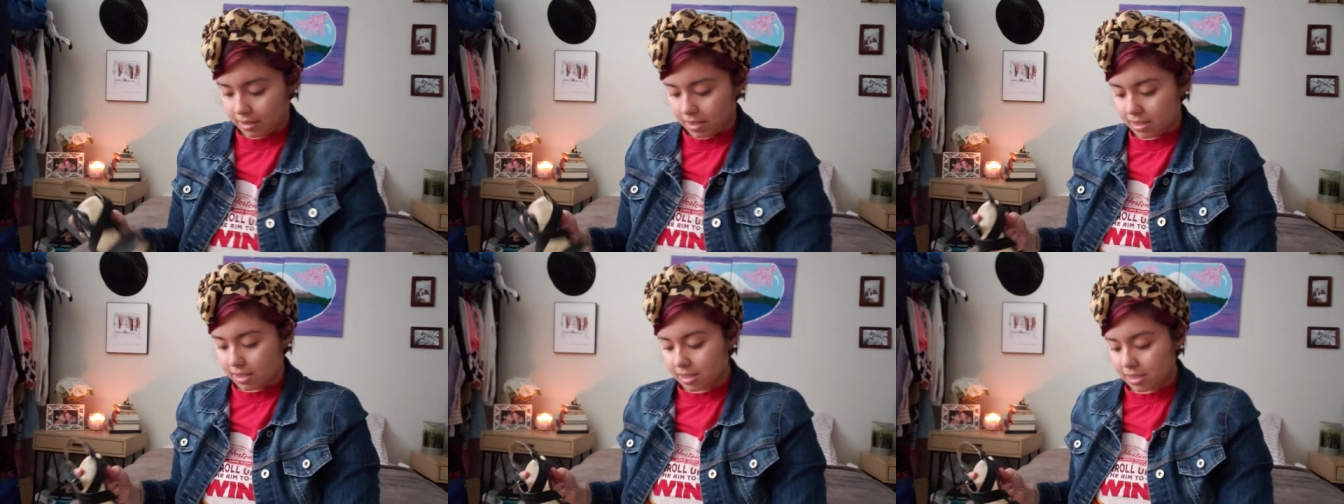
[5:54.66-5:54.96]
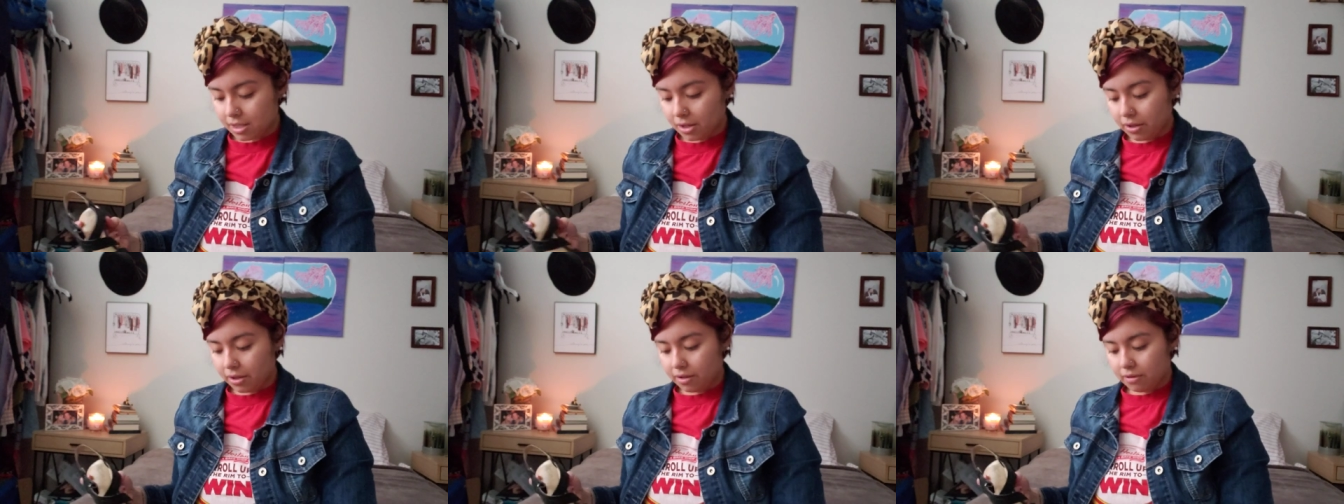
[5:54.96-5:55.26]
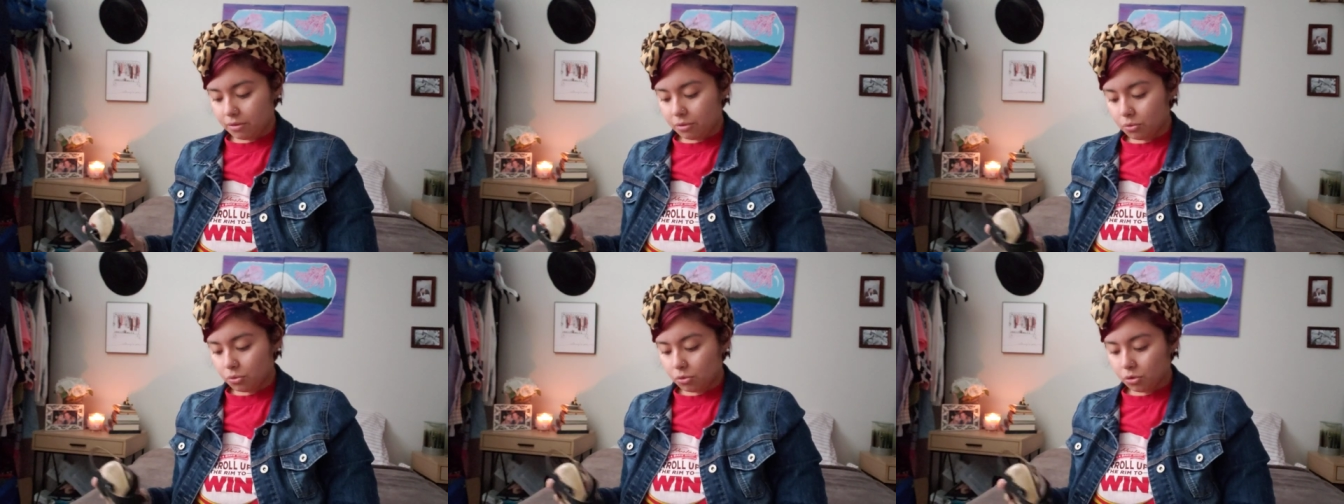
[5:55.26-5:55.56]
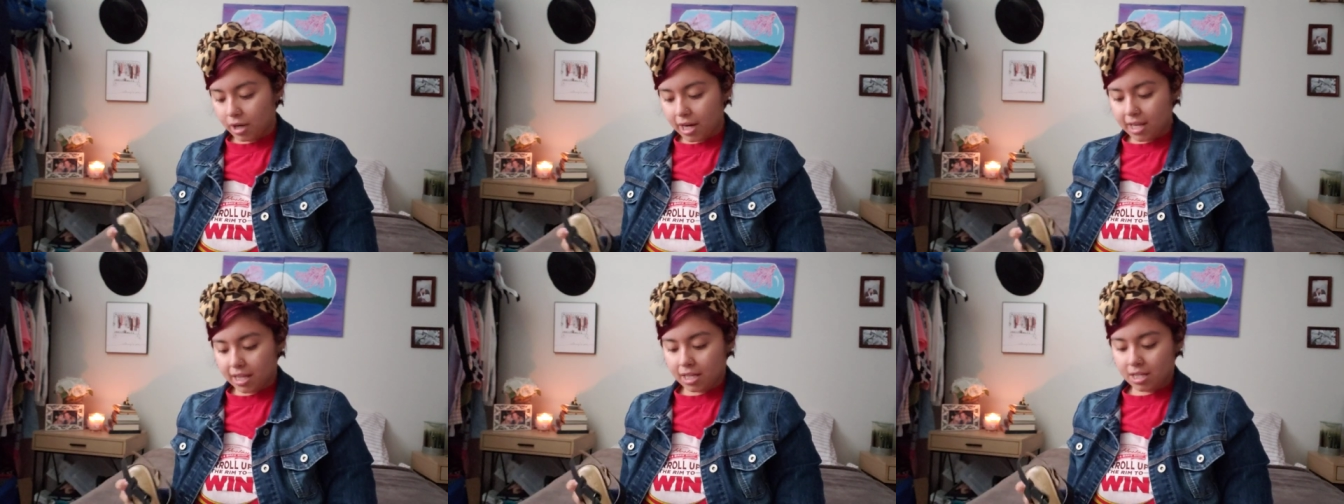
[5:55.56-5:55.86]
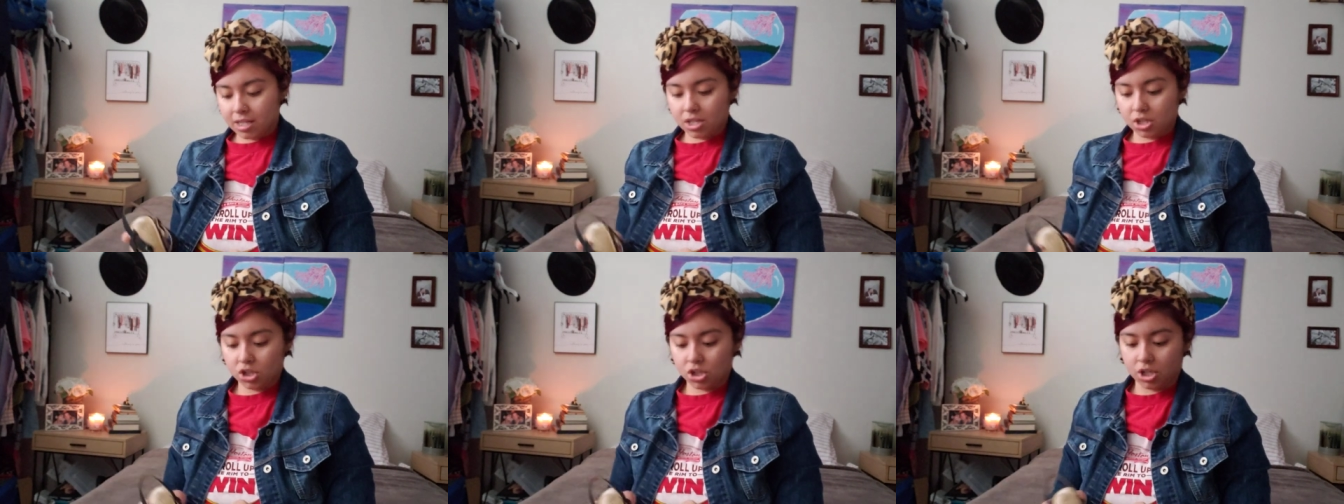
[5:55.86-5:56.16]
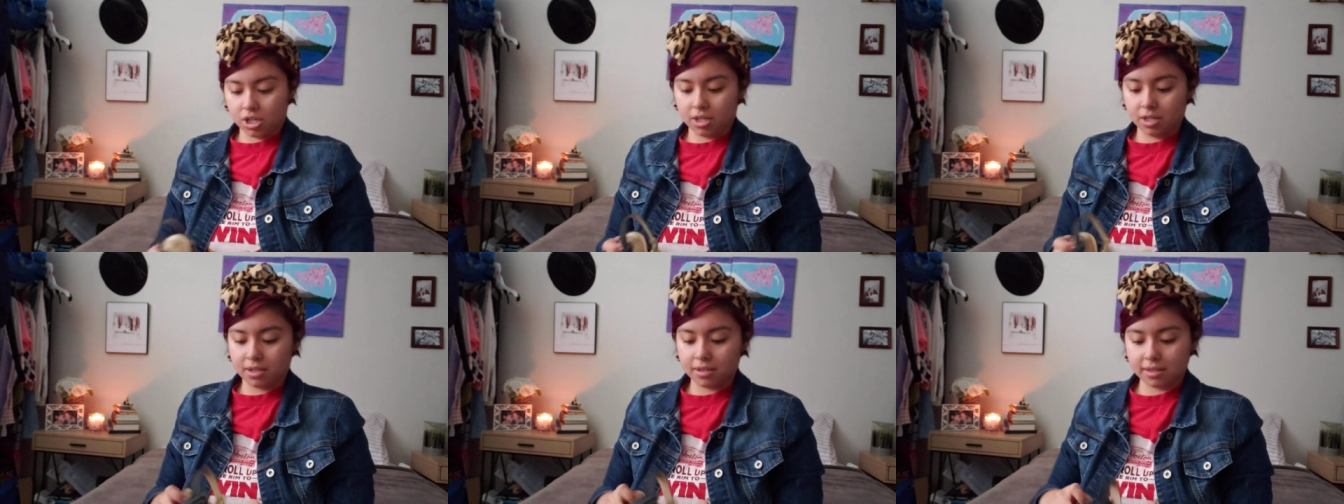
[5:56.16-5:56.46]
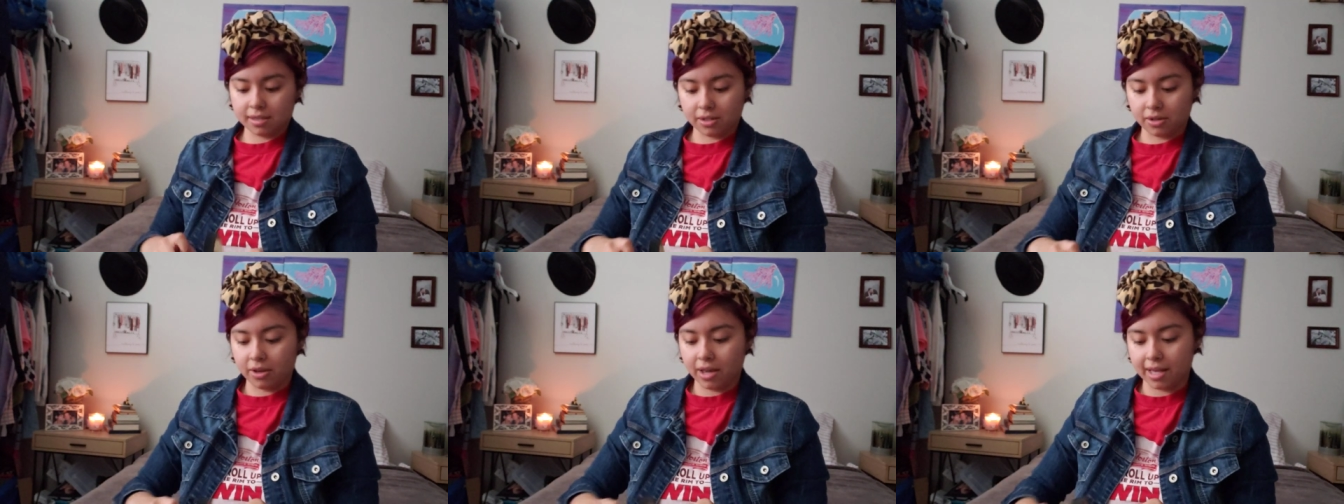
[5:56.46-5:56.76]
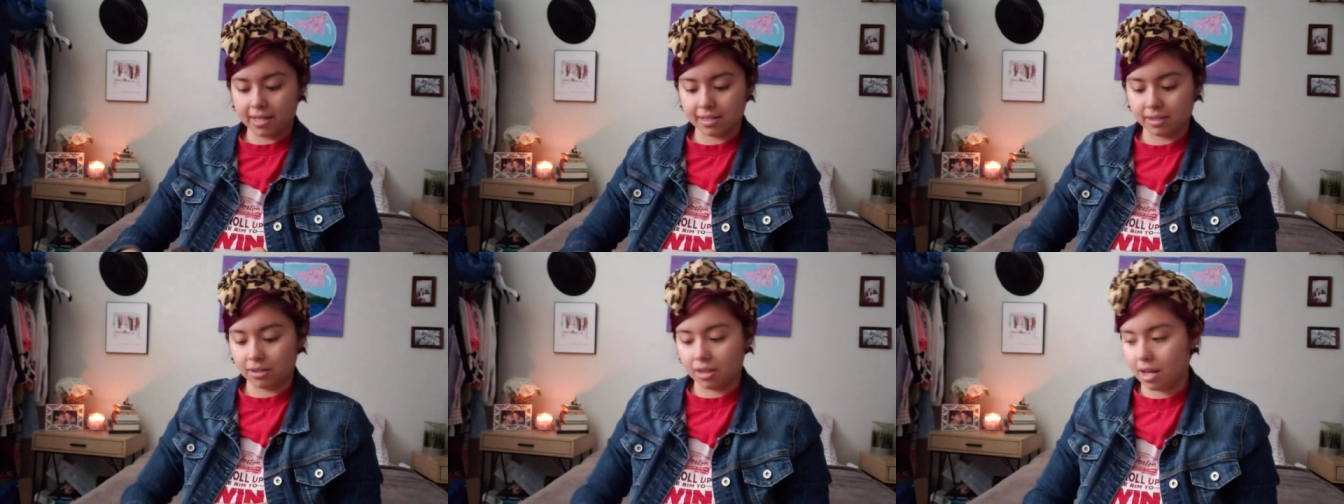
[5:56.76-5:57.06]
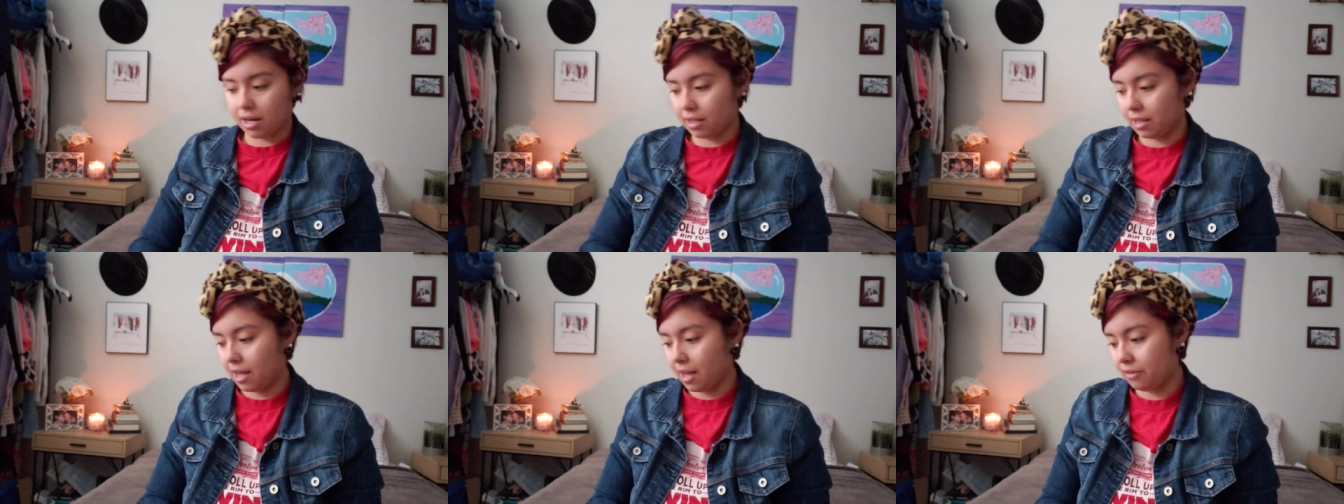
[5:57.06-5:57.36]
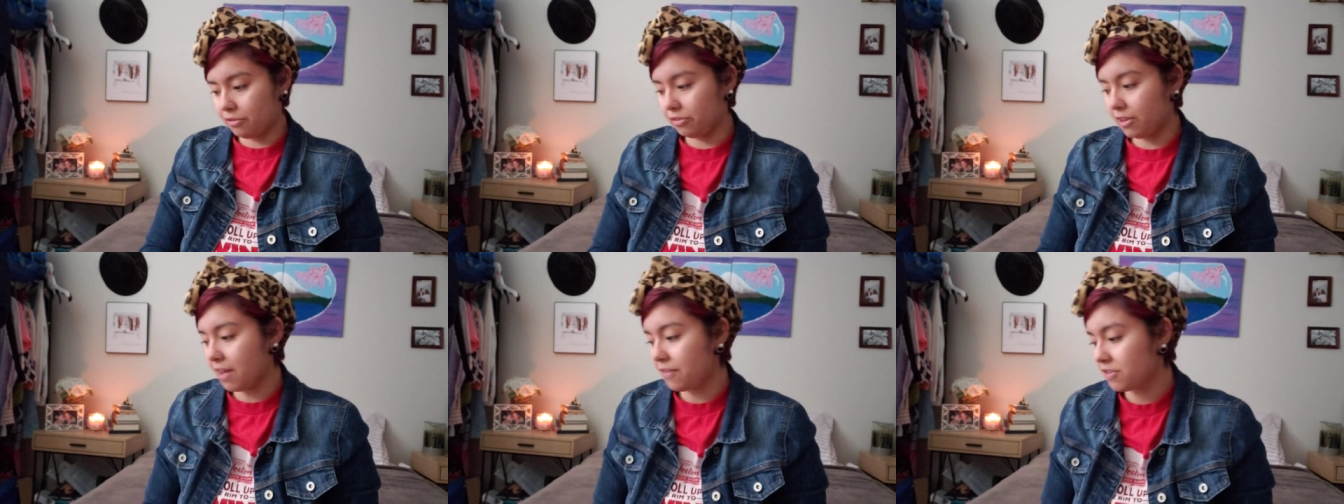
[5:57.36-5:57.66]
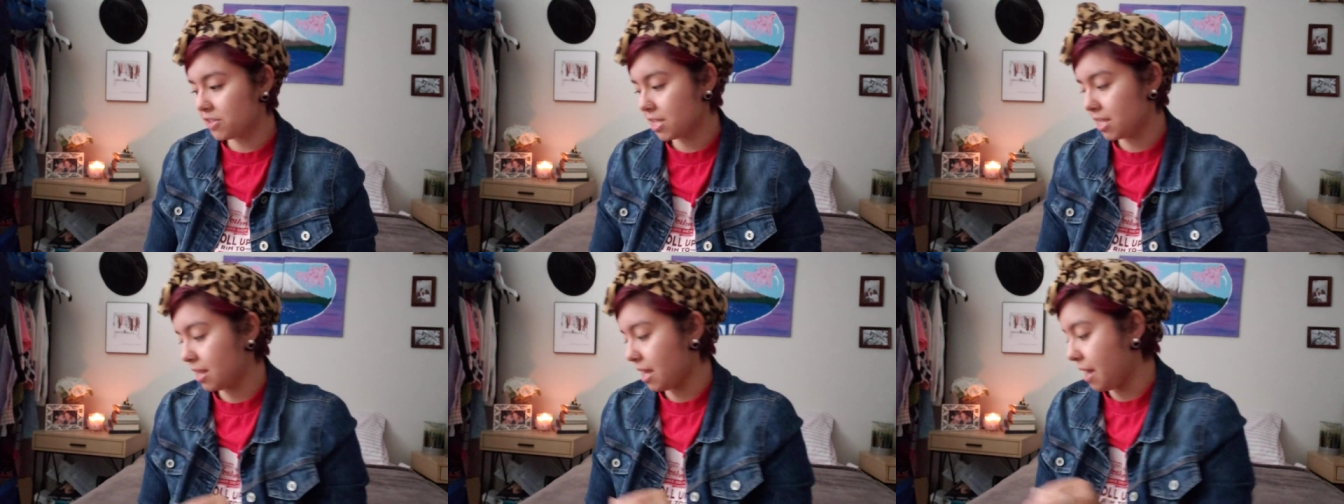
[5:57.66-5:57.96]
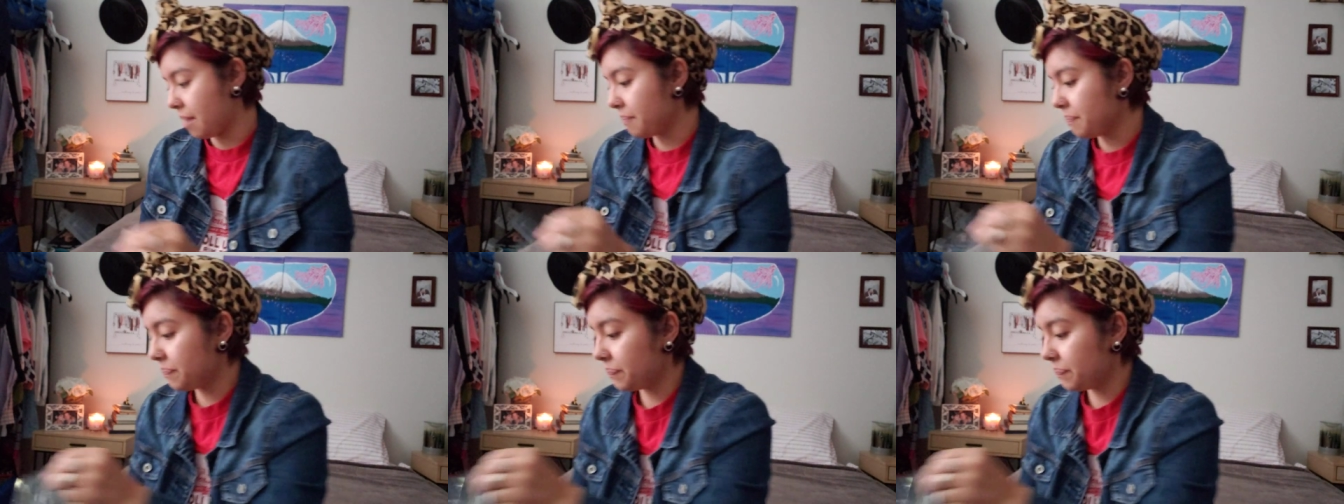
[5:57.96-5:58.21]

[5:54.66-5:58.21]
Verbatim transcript: Still in great condition. Still have a lot of life left to them.